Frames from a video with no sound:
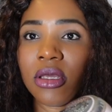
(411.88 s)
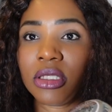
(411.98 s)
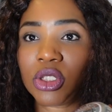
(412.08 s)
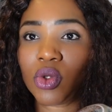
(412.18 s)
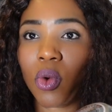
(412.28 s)

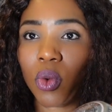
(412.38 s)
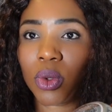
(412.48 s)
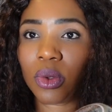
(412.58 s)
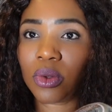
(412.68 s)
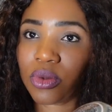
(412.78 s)
its
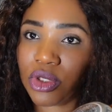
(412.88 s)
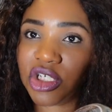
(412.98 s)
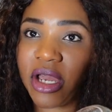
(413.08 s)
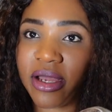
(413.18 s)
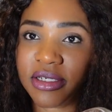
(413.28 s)
own
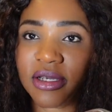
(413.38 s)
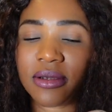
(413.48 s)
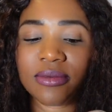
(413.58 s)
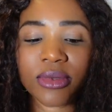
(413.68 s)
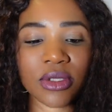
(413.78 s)
charger.
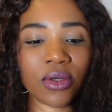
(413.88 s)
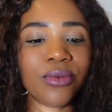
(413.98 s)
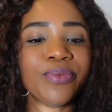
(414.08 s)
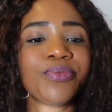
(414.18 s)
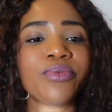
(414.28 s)
So,
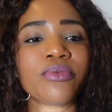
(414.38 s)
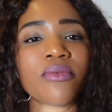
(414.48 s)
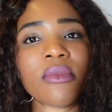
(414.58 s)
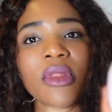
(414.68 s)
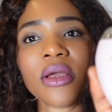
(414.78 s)

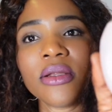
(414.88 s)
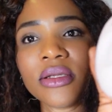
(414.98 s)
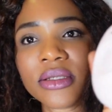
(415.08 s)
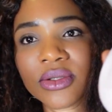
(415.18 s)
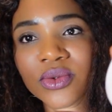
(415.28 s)
and
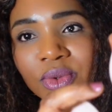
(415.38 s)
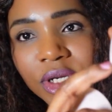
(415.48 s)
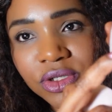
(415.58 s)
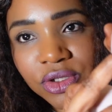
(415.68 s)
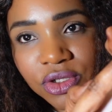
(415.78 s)
this is where
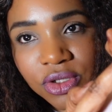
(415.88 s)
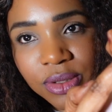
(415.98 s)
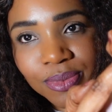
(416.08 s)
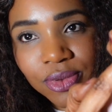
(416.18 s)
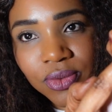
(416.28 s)
you
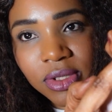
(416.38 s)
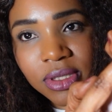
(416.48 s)
just put